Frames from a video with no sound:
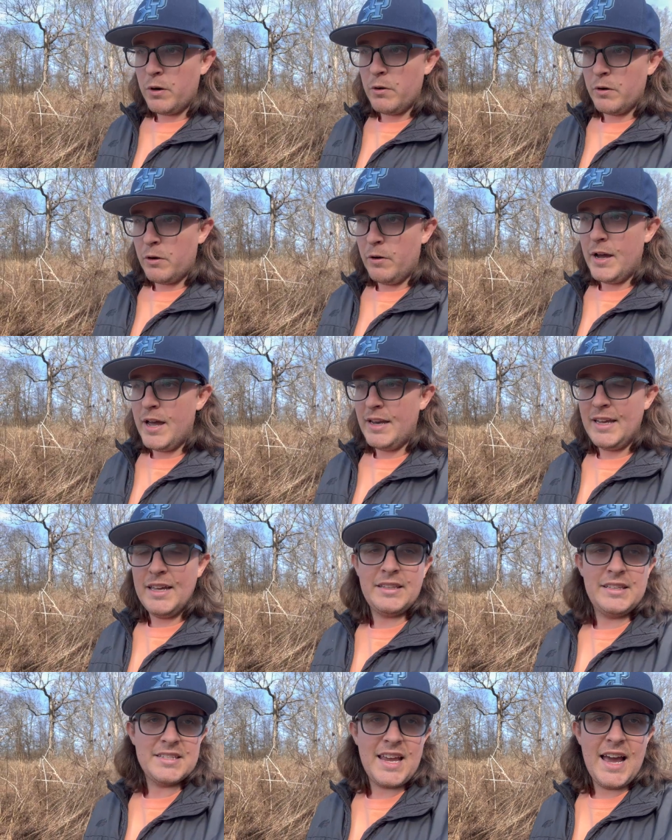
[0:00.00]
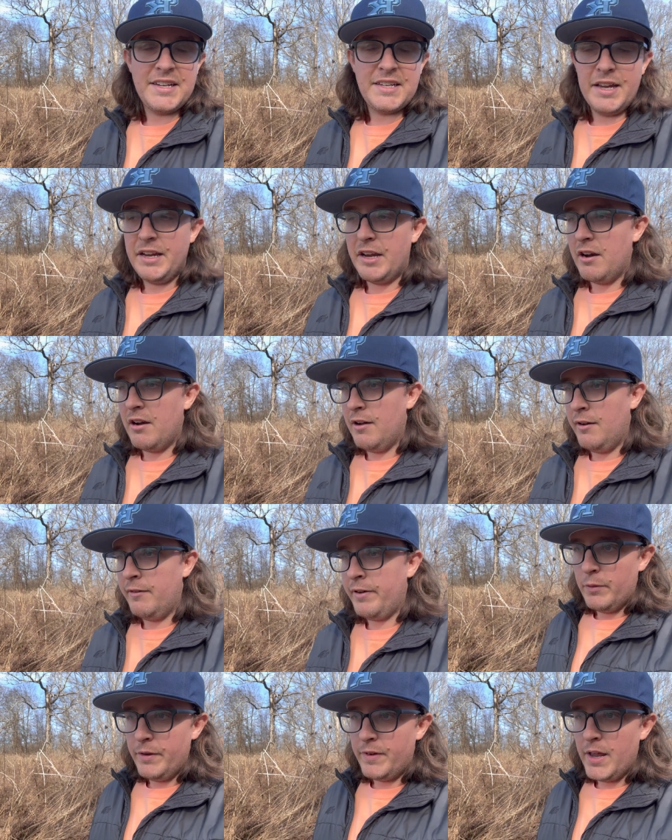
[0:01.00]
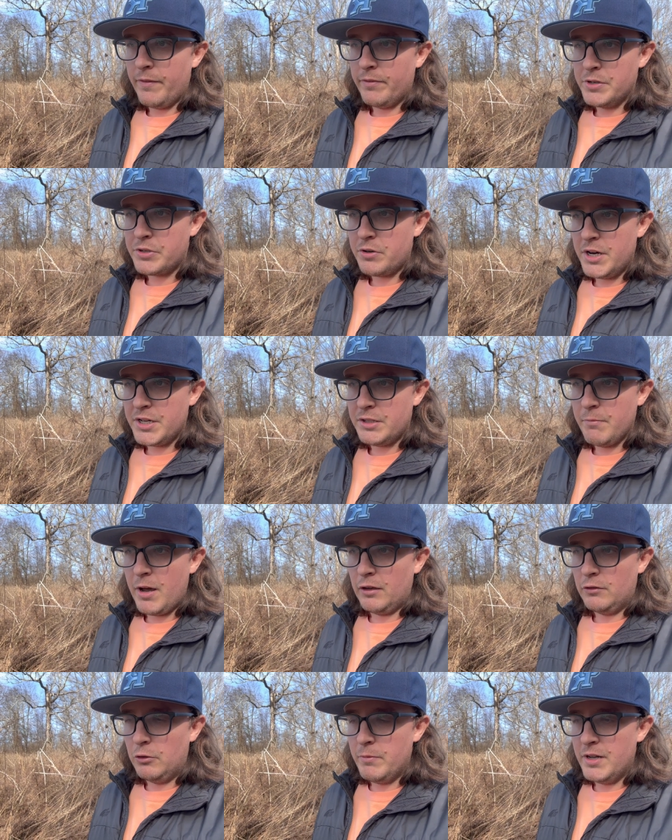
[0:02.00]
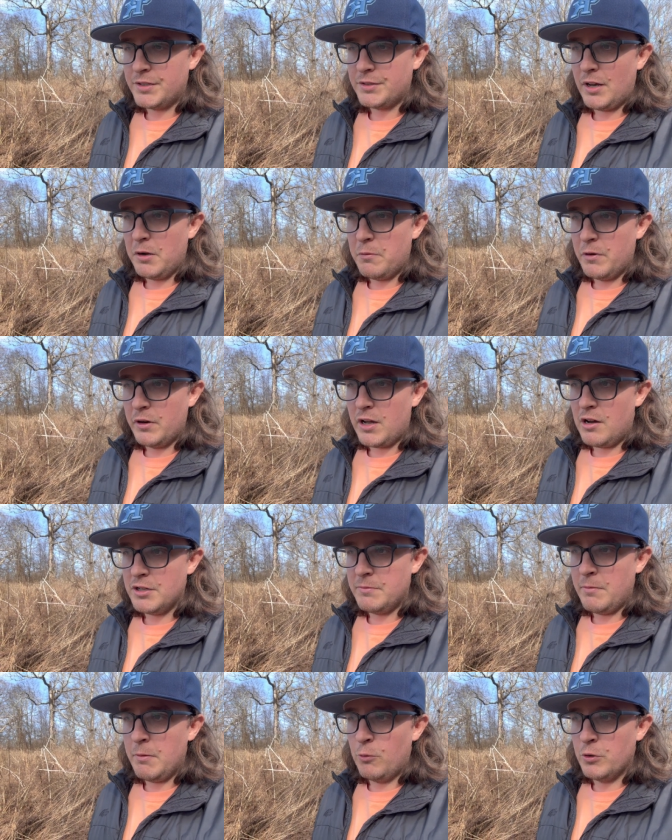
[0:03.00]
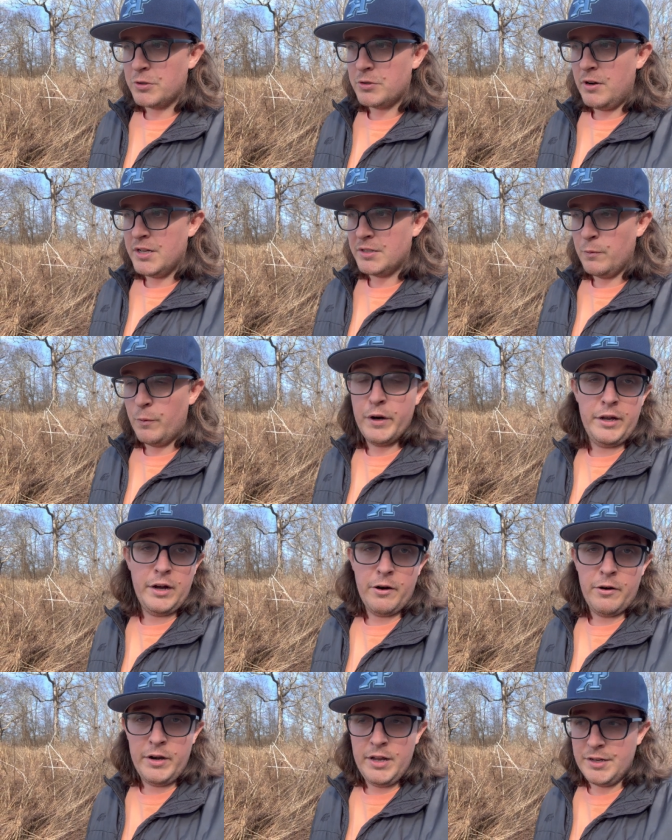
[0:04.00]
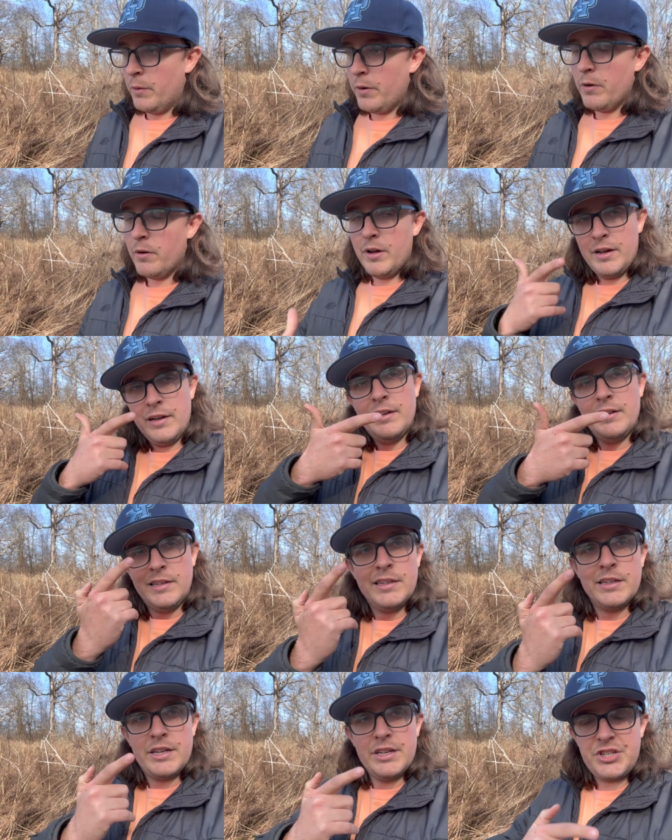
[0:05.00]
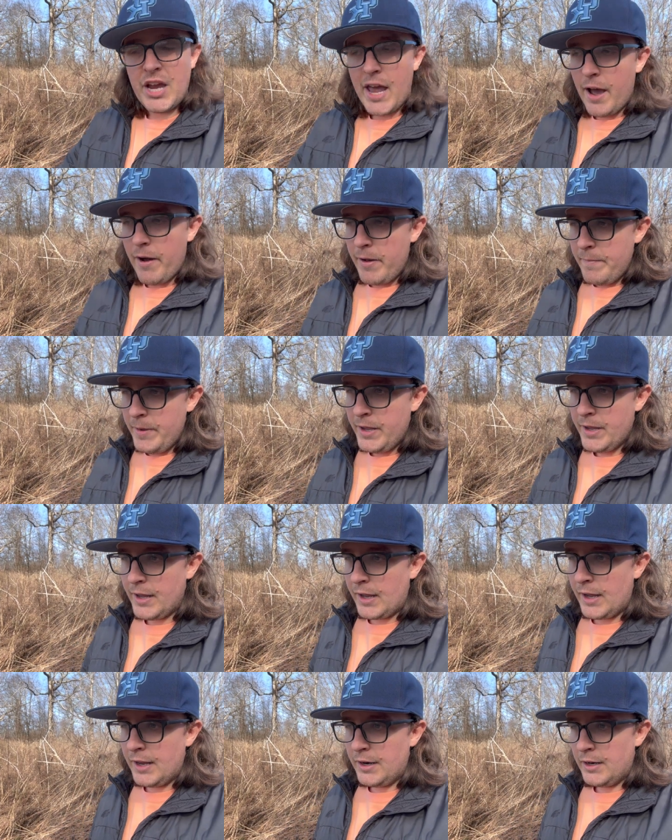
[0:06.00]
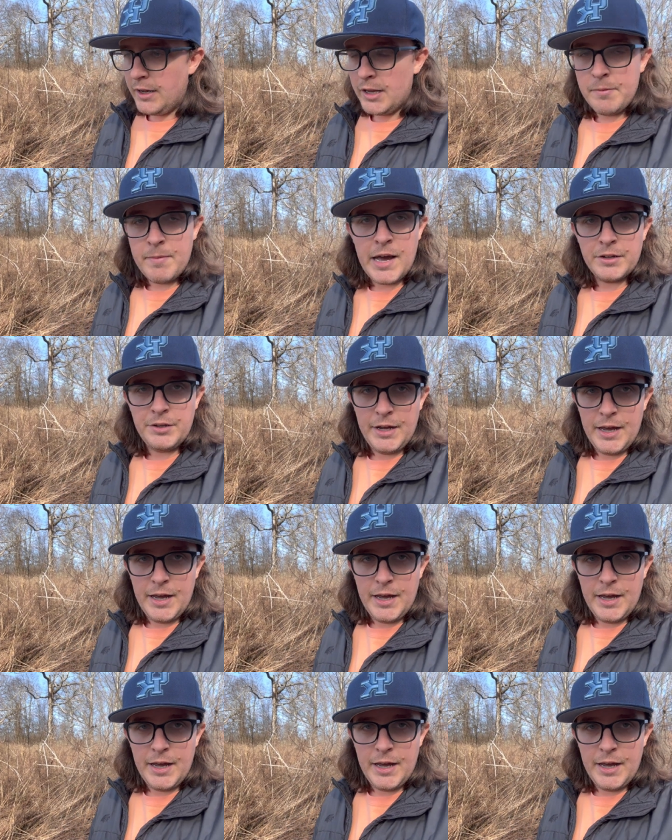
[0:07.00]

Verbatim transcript: going to go ahead and get this guy taken care of. We've definitely stressed him out a little bit, so I don't want to cause him any more stress than what he already is. We're going to ka him and uh, get back to you